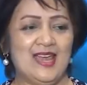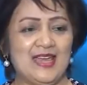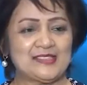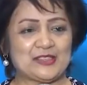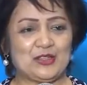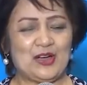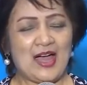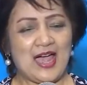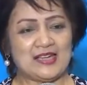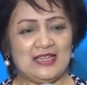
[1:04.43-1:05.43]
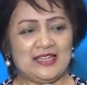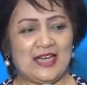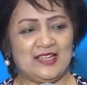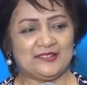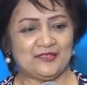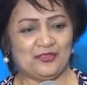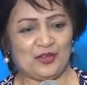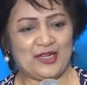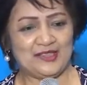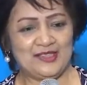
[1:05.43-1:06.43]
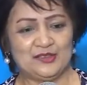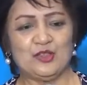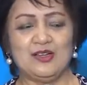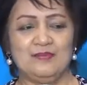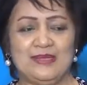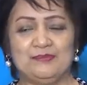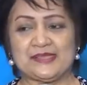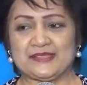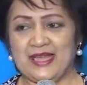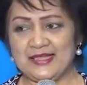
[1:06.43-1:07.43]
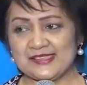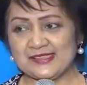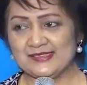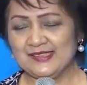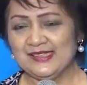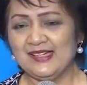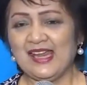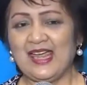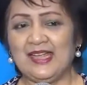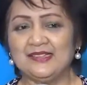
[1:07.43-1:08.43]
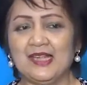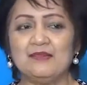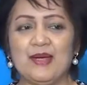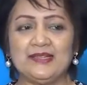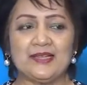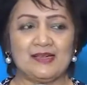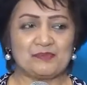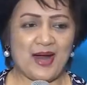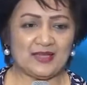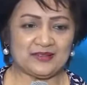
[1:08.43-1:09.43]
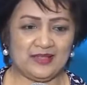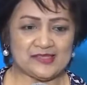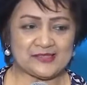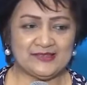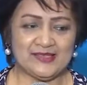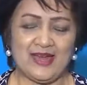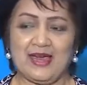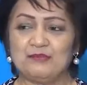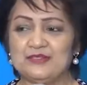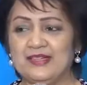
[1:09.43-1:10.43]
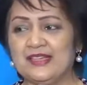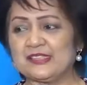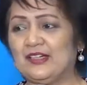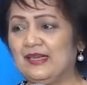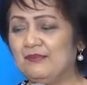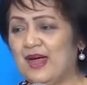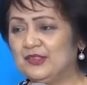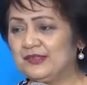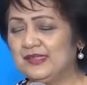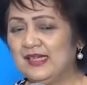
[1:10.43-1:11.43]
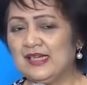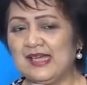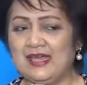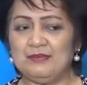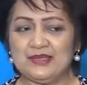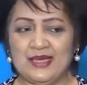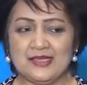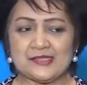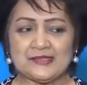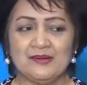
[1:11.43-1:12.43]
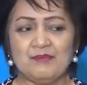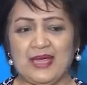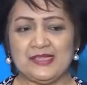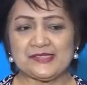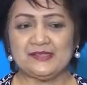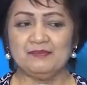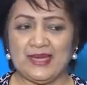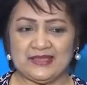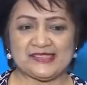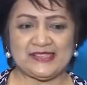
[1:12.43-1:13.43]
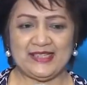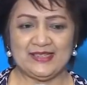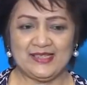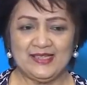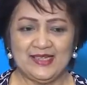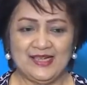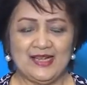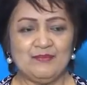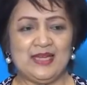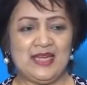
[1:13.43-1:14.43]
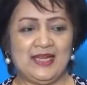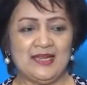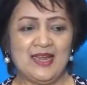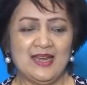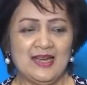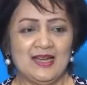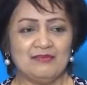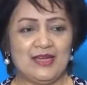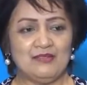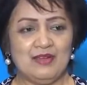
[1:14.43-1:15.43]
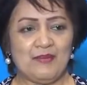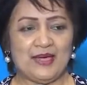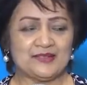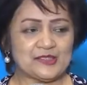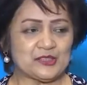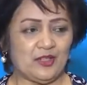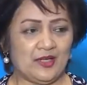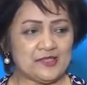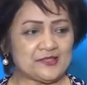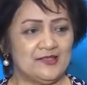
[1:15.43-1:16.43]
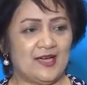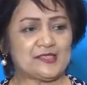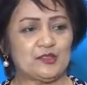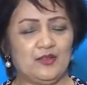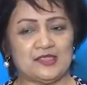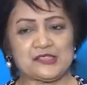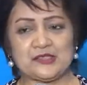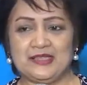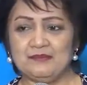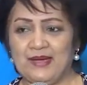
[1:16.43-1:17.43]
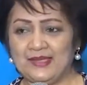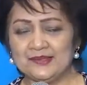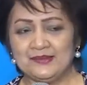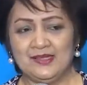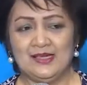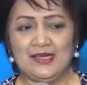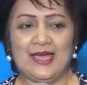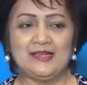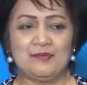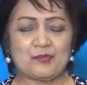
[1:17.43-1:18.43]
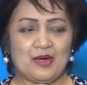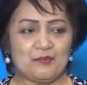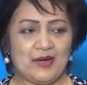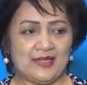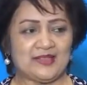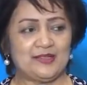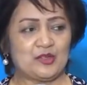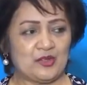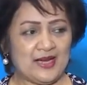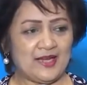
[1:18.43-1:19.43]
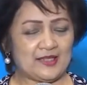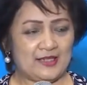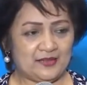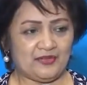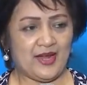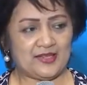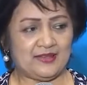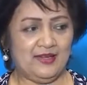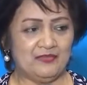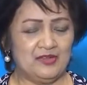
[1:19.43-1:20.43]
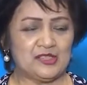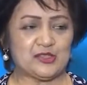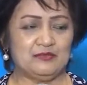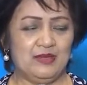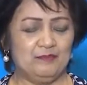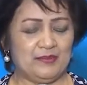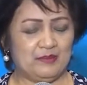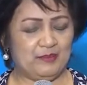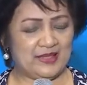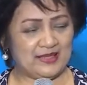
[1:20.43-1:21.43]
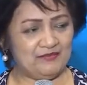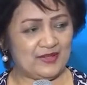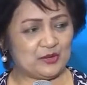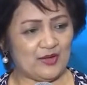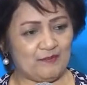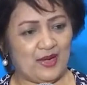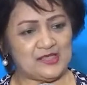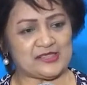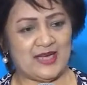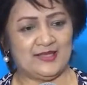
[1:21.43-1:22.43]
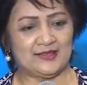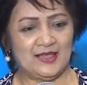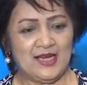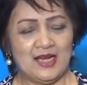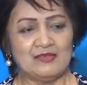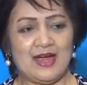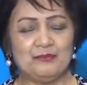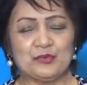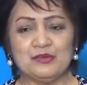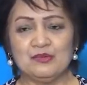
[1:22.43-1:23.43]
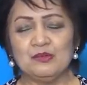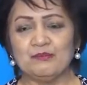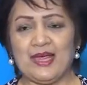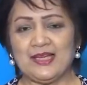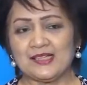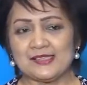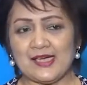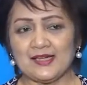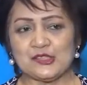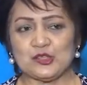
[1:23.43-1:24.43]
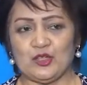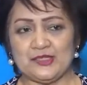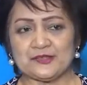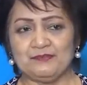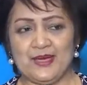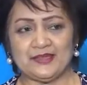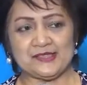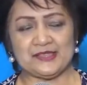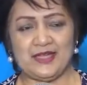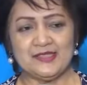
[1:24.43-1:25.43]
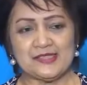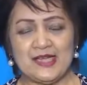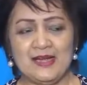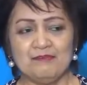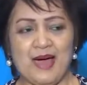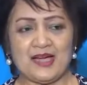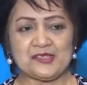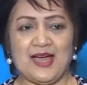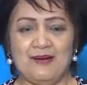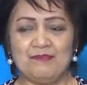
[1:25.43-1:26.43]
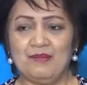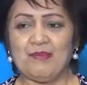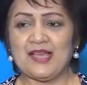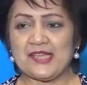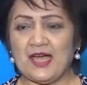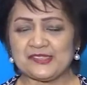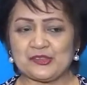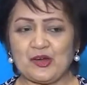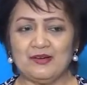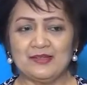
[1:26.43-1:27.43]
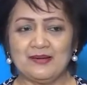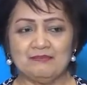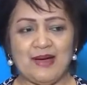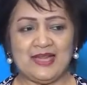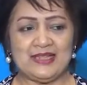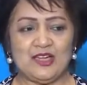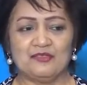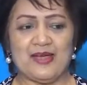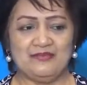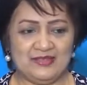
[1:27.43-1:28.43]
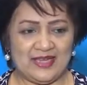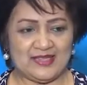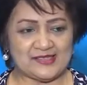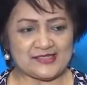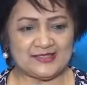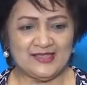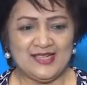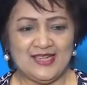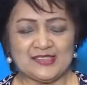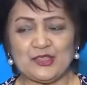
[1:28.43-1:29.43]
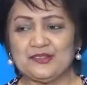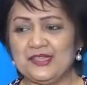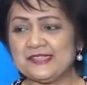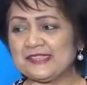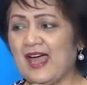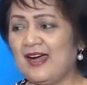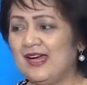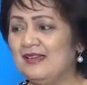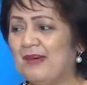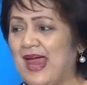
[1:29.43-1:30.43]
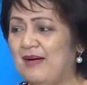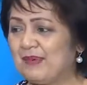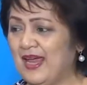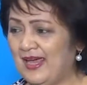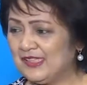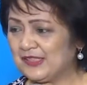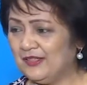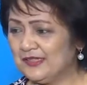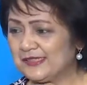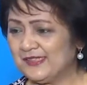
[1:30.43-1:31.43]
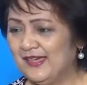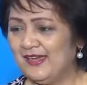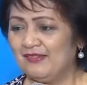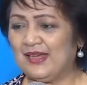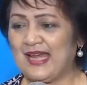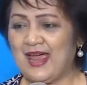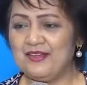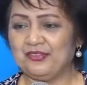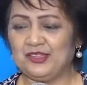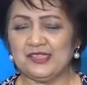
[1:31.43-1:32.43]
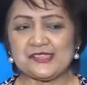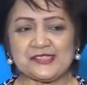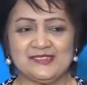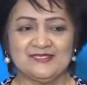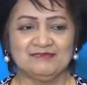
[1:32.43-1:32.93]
and so I really cannot afford to commit mistakes. And in medical practice, everything is all about evidence-based medicine, meaning when we make the choice as to which treatment and appropriate and correct and effective should be given to a patient, we have to make a choice of medicines backed up by a strong body of evidence. So these are my apprehensions when I first